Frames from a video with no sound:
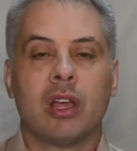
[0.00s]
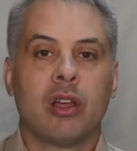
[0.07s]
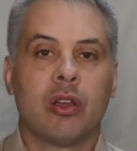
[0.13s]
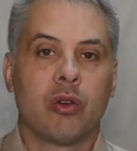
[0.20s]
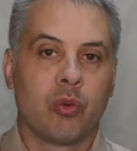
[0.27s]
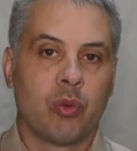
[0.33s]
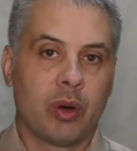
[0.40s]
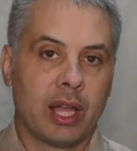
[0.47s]

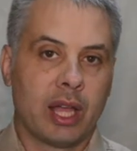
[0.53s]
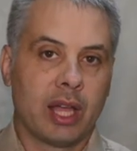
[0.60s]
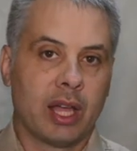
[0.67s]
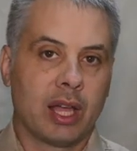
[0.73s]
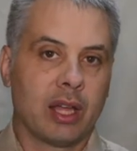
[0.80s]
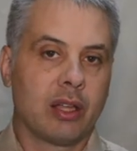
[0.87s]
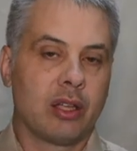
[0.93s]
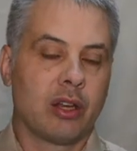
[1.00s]

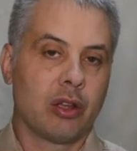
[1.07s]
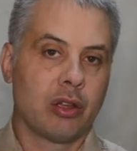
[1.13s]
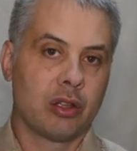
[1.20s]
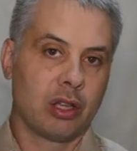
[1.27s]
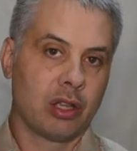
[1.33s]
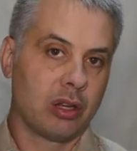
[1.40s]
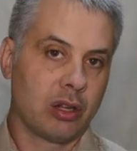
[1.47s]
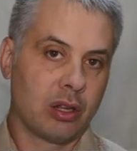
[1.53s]
where, you
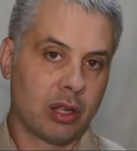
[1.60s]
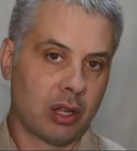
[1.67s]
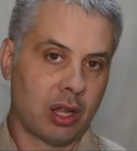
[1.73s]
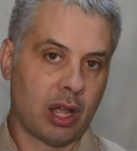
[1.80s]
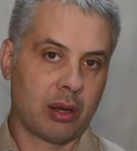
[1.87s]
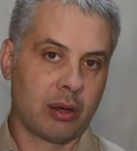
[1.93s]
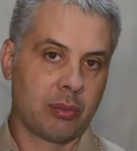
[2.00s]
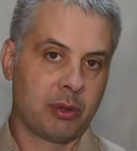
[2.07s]
know,
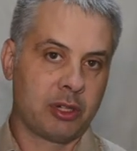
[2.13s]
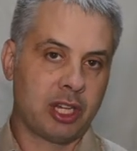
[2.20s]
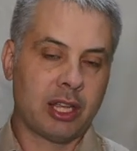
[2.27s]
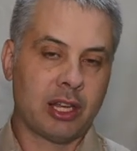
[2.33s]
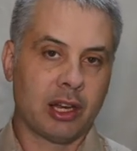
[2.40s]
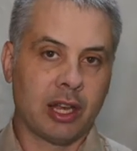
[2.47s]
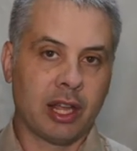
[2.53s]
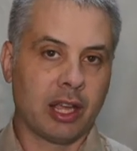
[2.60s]
a
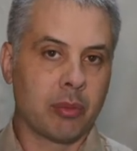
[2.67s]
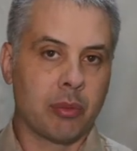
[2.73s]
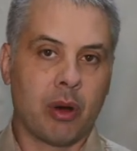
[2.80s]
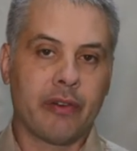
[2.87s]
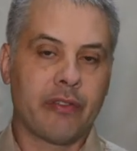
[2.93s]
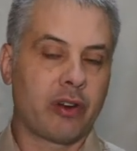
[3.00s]
particular link might,